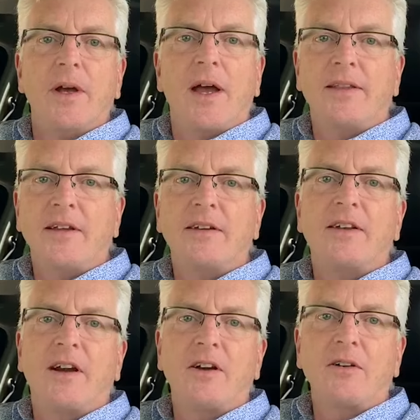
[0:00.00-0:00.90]
and the
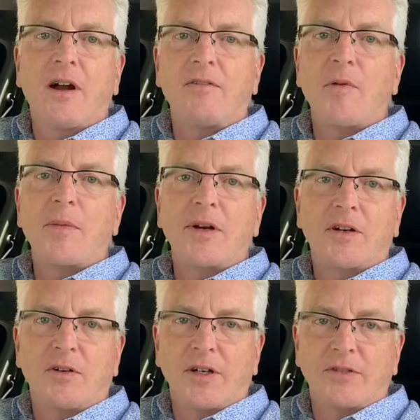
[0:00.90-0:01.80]
Ontario government
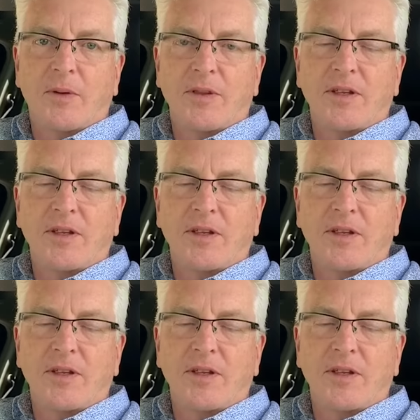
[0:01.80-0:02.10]
agrees with